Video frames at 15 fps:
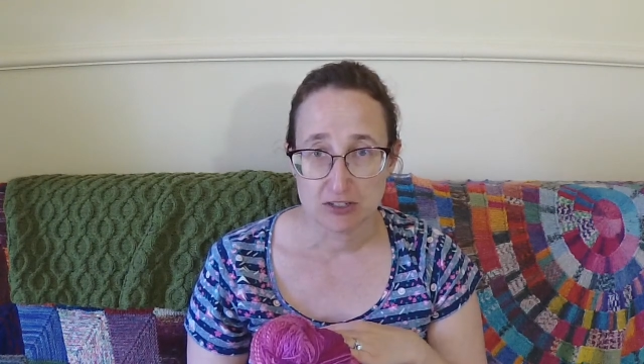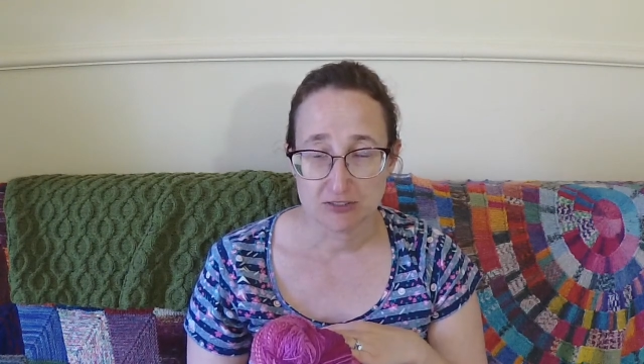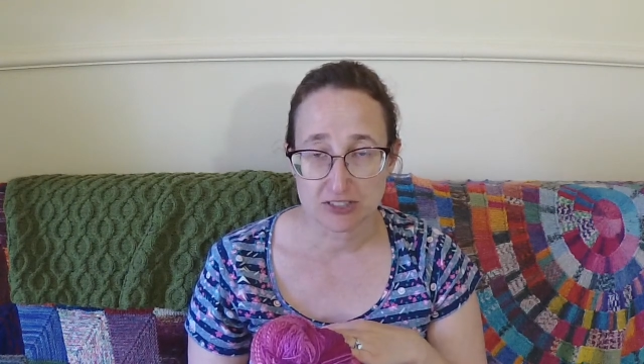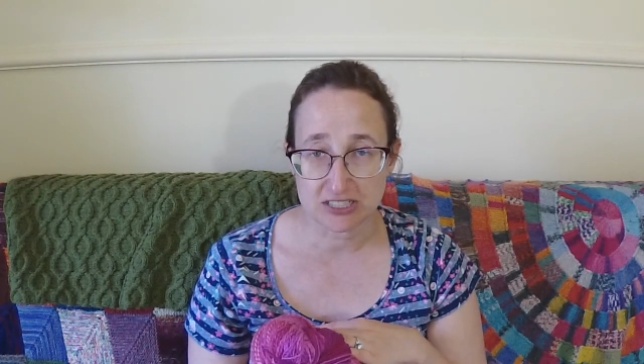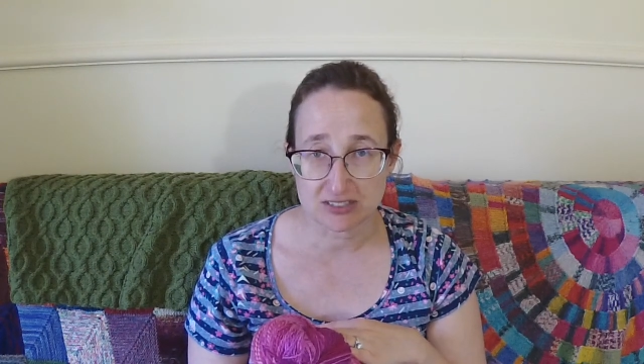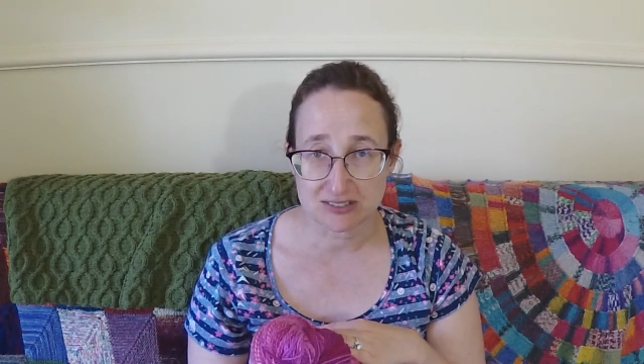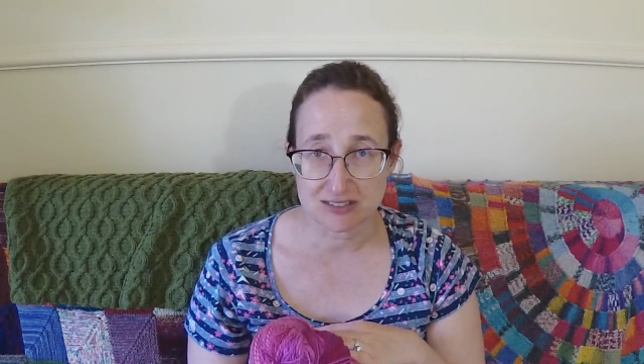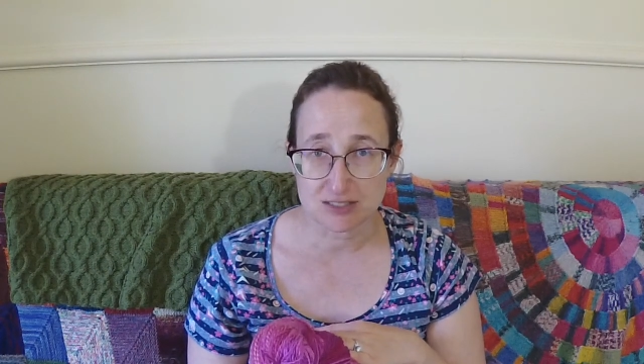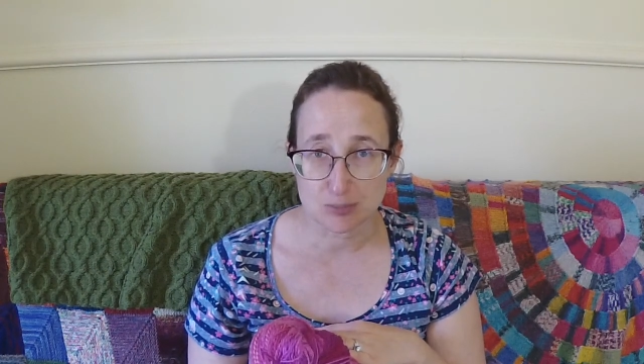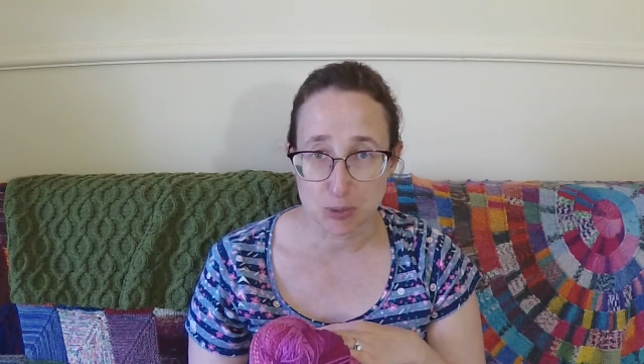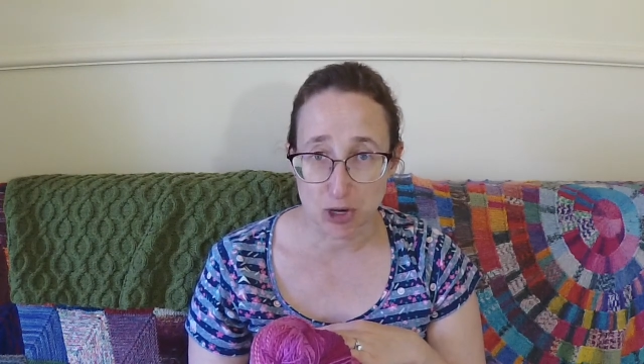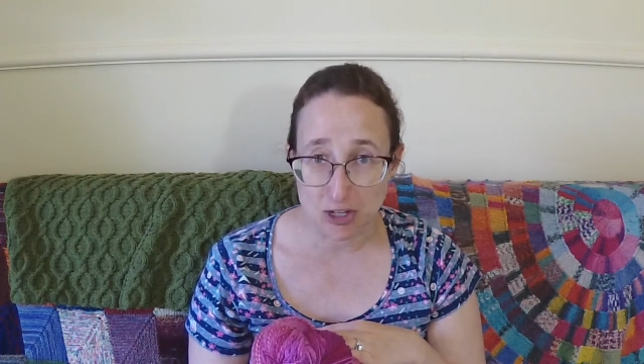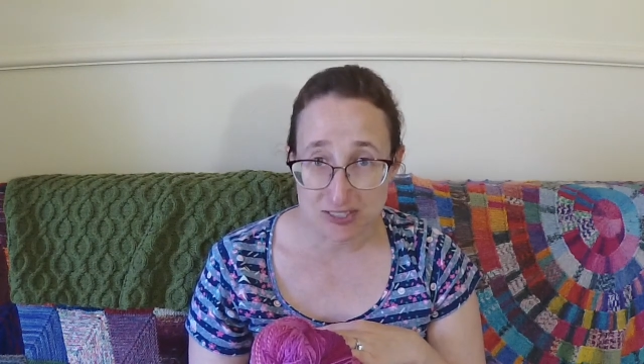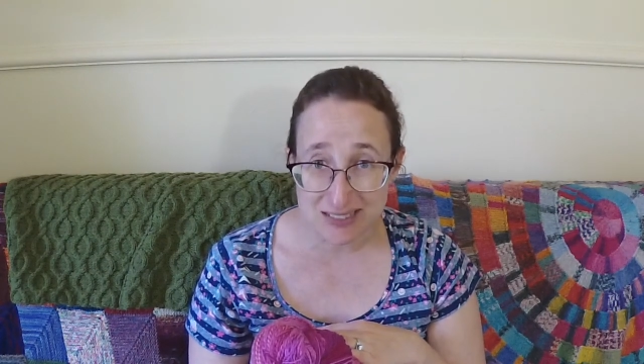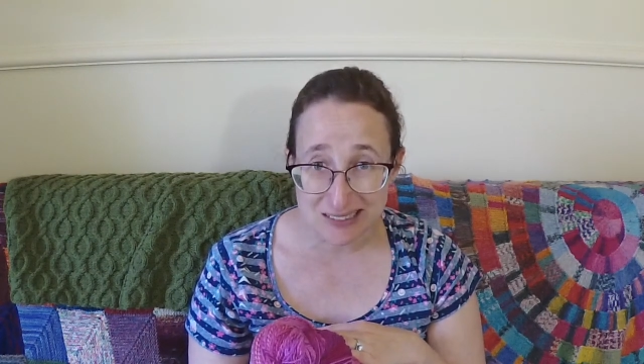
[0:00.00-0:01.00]
fleece is
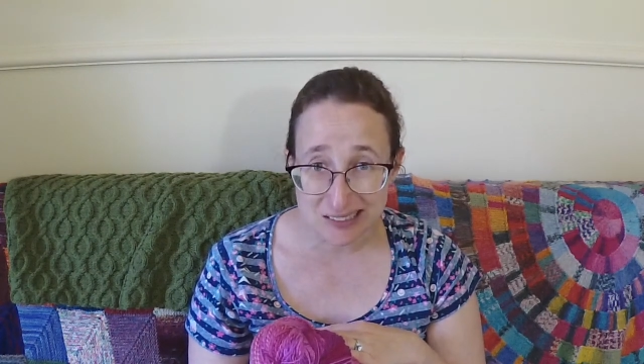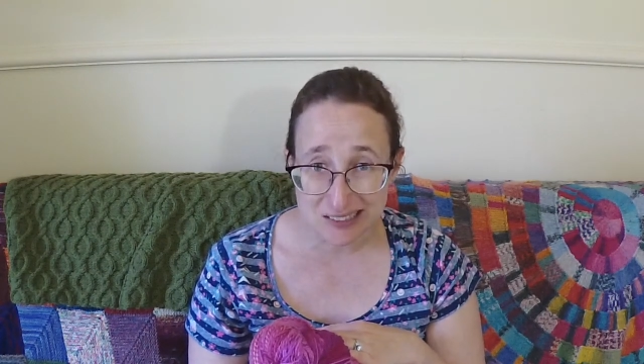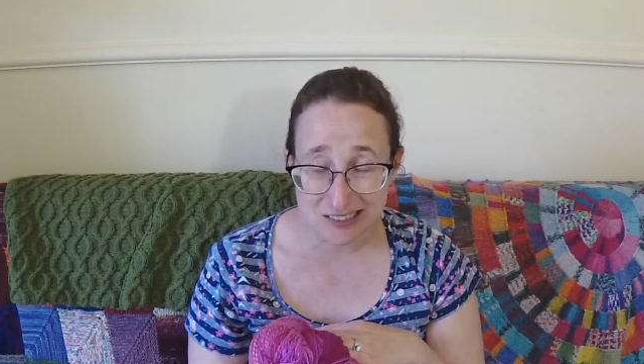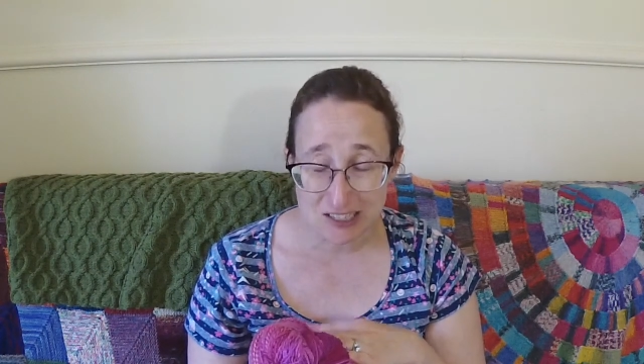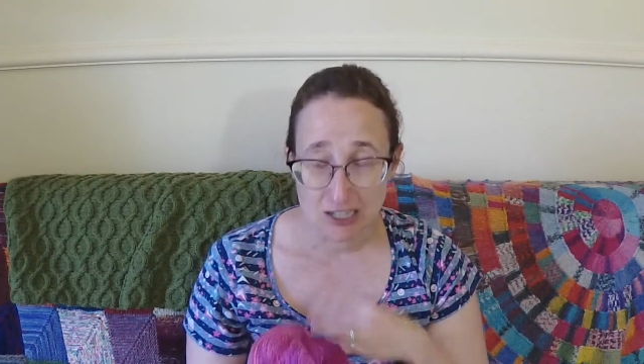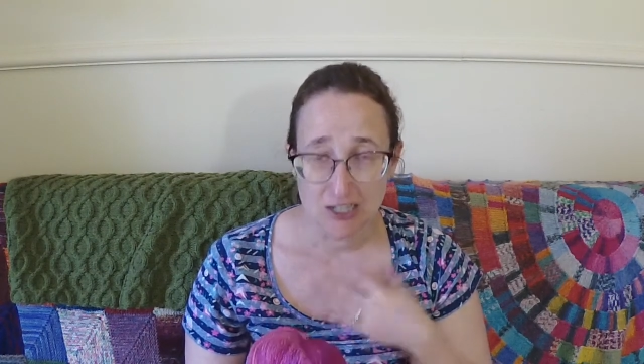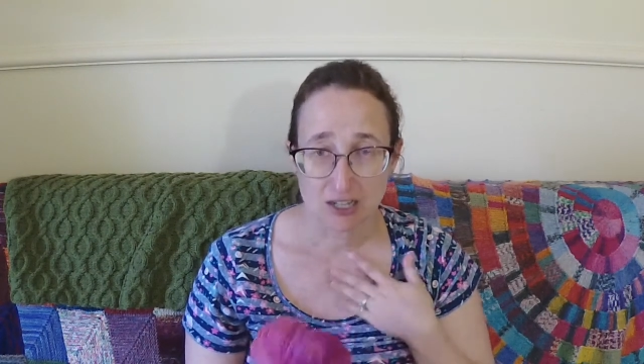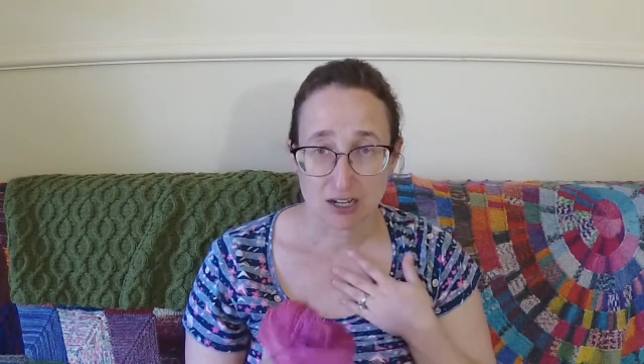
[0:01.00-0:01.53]
processed,